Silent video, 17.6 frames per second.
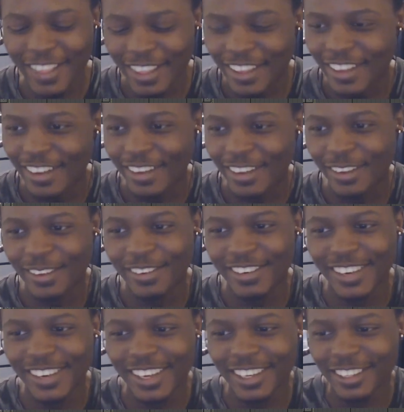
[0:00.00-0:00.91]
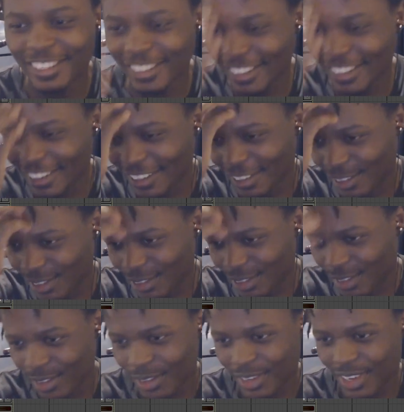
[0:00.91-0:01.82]
you
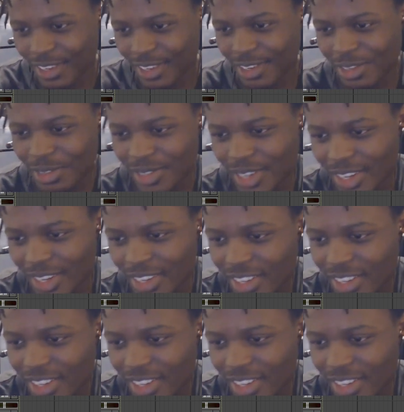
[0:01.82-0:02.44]
can use like